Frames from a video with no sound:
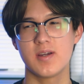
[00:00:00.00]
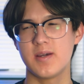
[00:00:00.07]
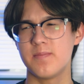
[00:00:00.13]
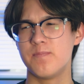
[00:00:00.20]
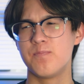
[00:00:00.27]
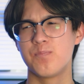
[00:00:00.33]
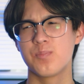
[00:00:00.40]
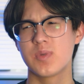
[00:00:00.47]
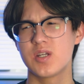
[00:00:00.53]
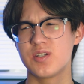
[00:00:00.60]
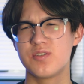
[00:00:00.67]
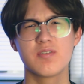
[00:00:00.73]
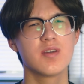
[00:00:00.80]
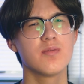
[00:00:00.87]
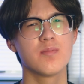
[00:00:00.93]
And
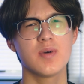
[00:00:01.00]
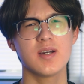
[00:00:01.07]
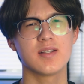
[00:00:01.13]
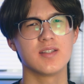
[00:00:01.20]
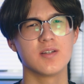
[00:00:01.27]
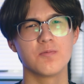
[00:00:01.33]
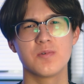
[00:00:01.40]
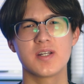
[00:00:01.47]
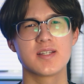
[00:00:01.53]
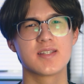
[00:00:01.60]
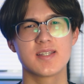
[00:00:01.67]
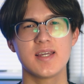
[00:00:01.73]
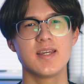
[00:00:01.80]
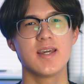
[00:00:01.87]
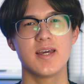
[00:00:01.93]
do keep in mind that when I
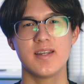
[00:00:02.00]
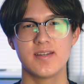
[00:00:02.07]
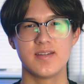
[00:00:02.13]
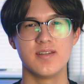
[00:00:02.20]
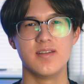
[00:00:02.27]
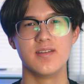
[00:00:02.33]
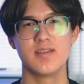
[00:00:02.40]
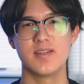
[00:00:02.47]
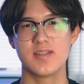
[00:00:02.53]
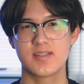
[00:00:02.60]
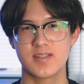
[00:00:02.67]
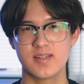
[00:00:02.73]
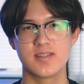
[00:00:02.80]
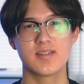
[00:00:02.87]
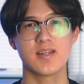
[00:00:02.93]
say edited, this
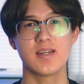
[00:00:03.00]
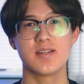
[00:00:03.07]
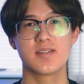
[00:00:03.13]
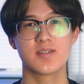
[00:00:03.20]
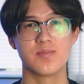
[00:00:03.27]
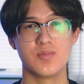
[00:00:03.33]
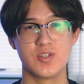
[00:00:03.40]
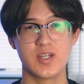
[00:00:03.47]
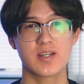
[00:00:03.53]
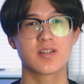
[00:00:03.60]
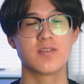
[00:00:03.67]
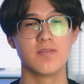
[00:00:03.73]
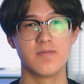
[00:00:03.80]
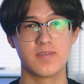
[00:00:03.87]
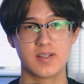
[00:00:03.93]
is a
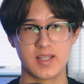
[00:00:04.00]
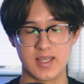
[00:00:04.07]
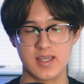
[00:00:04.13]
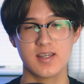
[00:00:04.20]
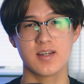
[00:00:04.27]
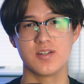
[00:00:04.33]
subjective thing.